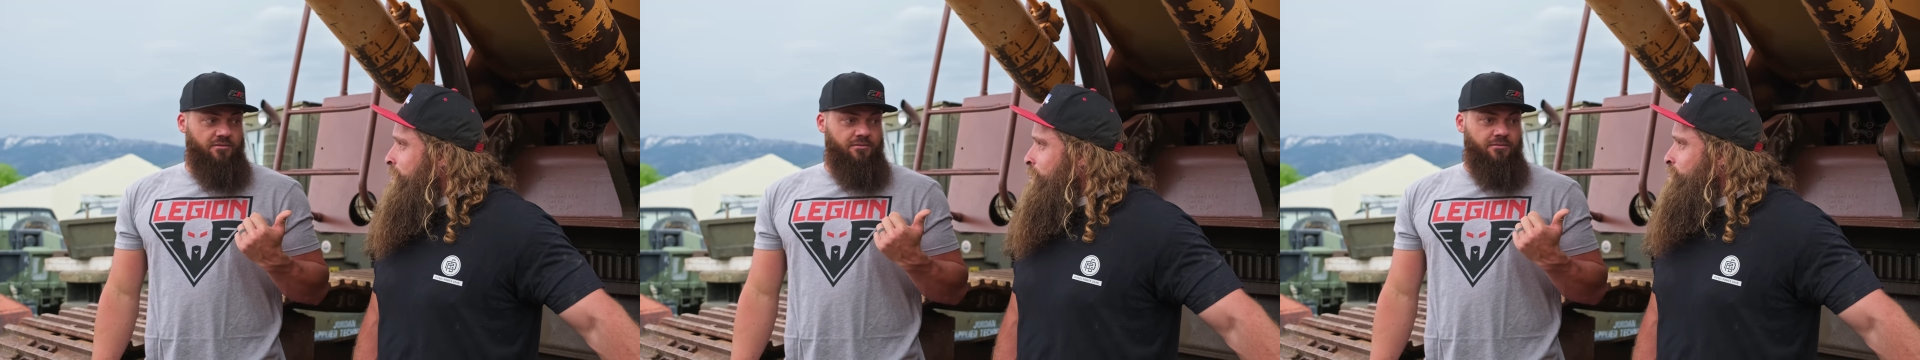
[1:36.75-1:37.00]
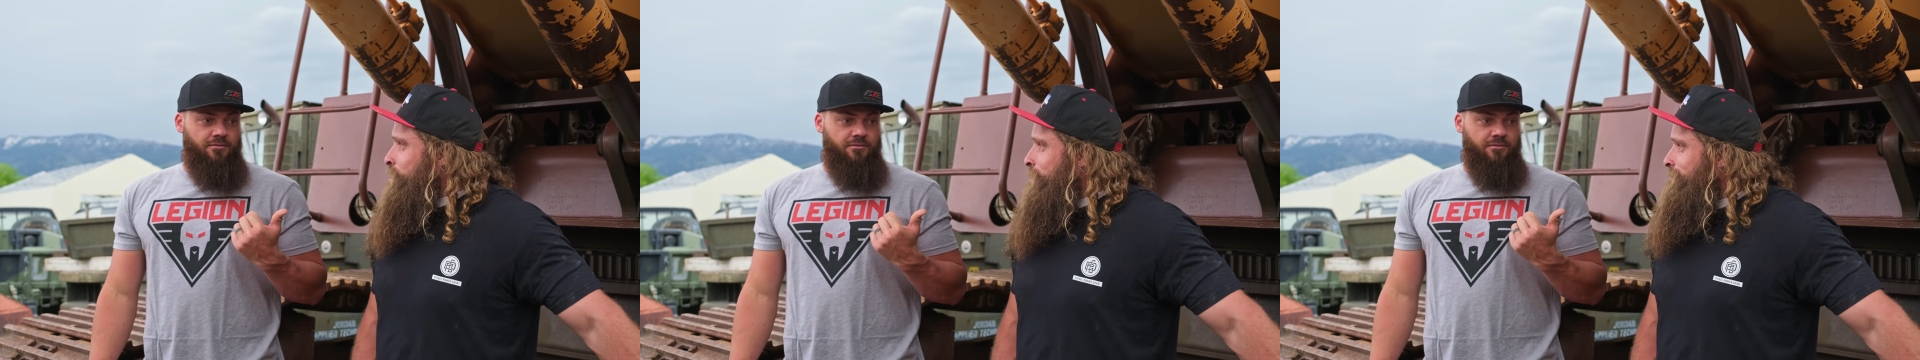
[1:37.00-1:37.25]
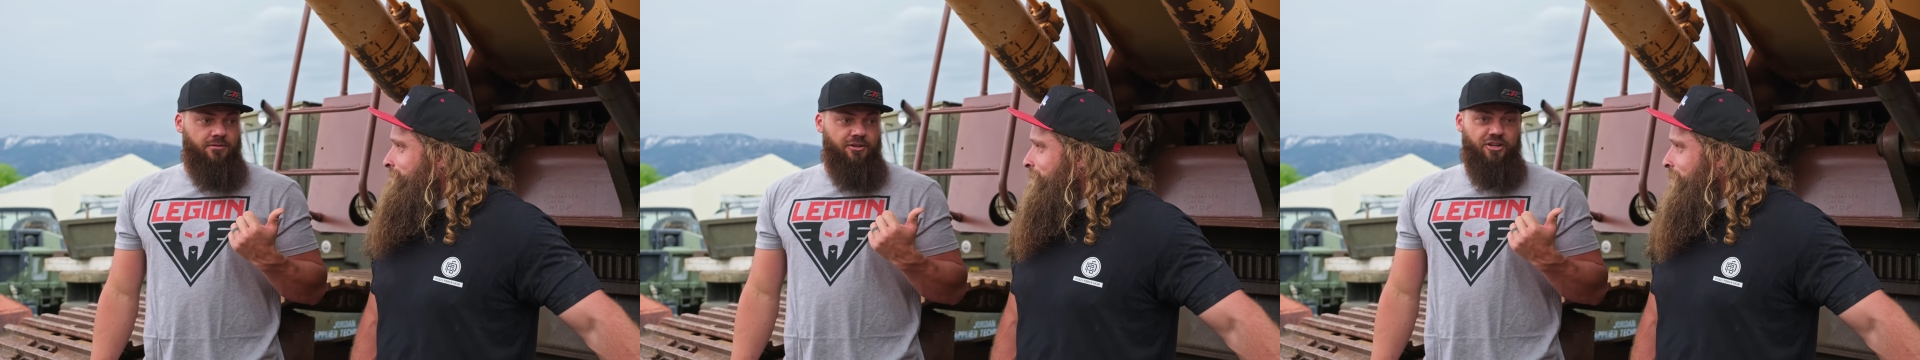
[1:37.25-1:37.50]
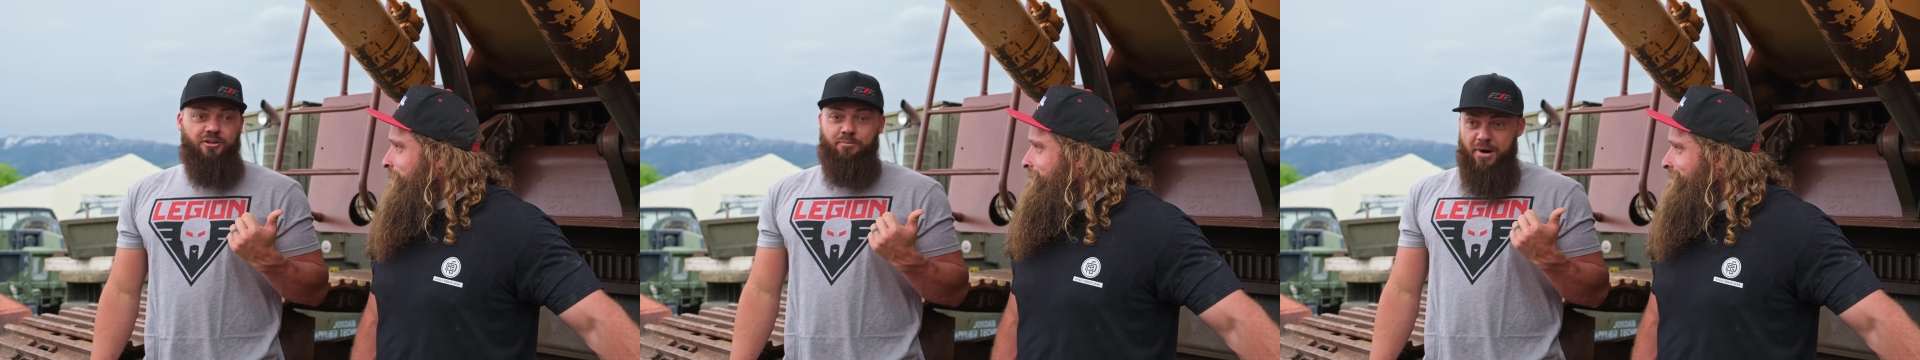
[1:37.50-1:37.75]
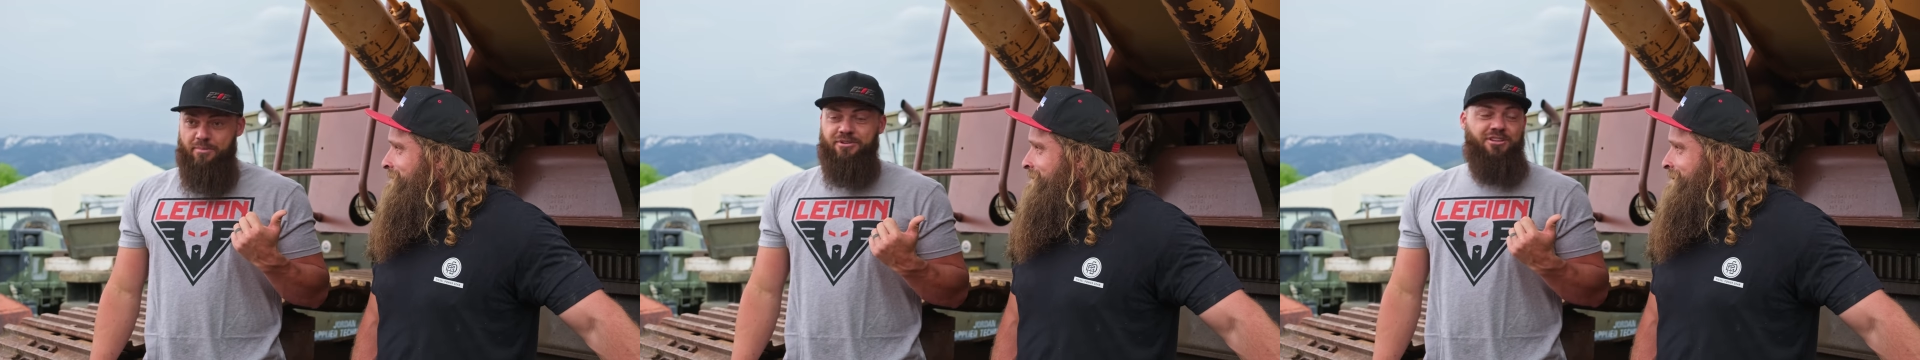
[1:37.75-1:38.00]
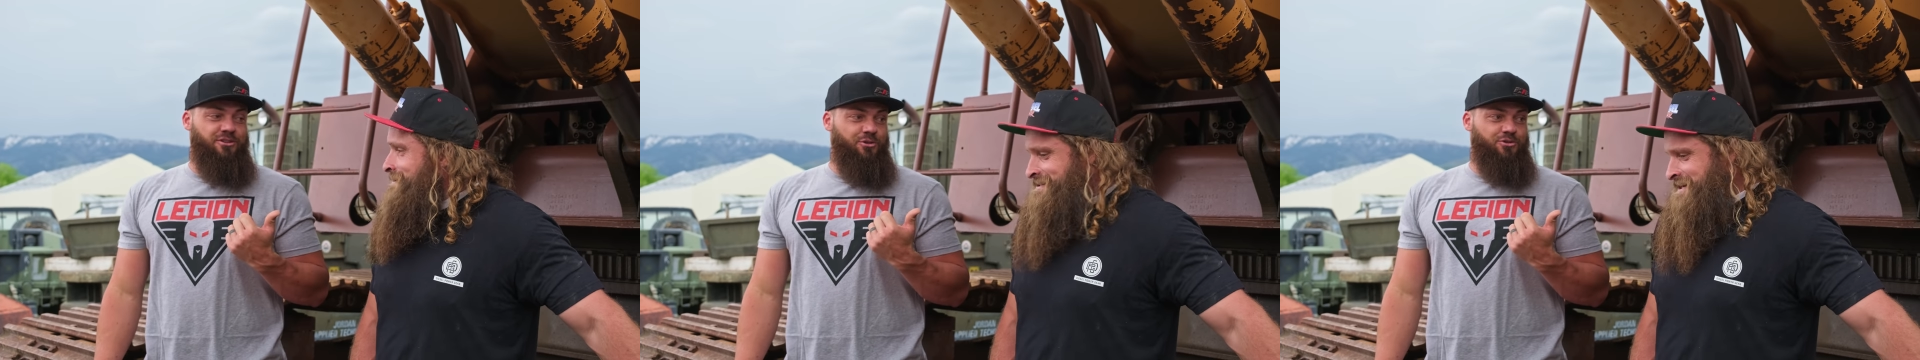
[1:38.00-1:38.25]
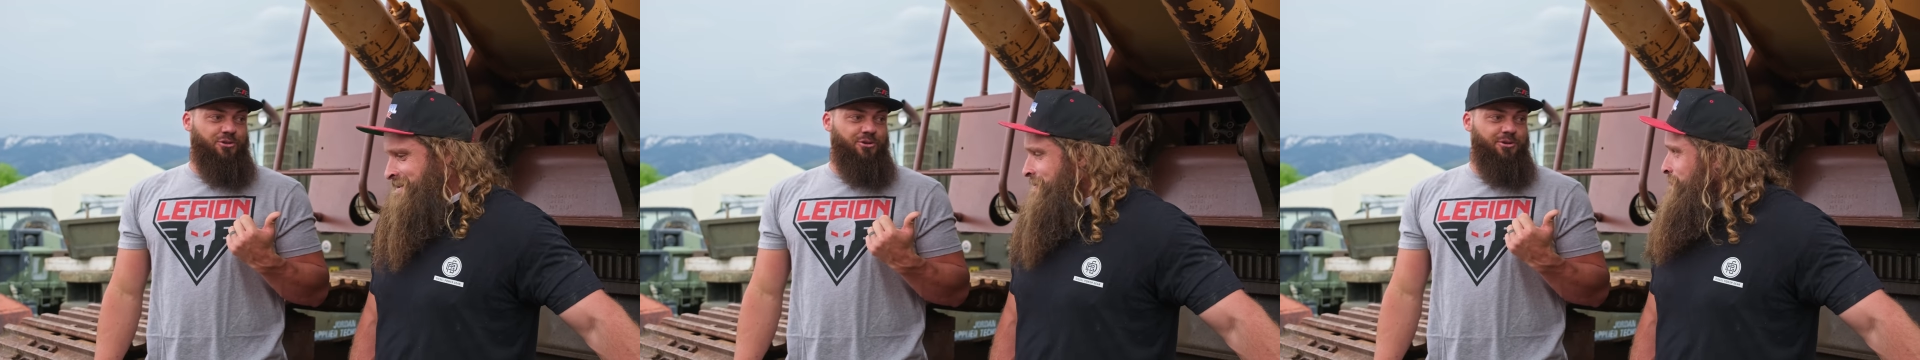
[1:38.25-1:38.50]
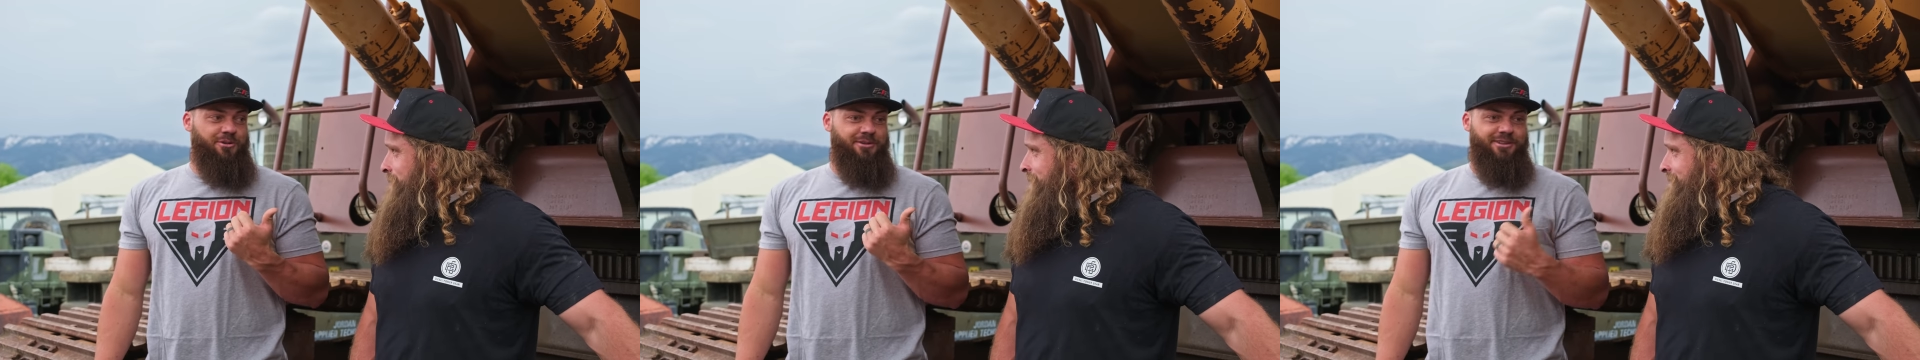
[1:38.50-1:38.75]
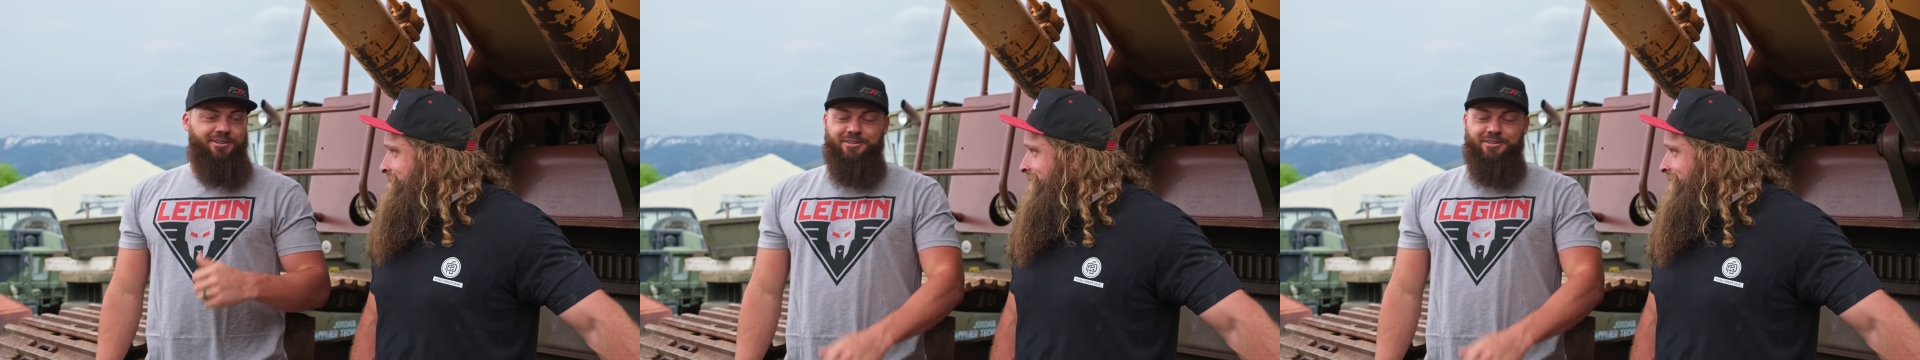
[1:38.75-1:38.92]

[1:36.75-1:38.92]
neutral. You know, you pop it into neutral. Take the old gears.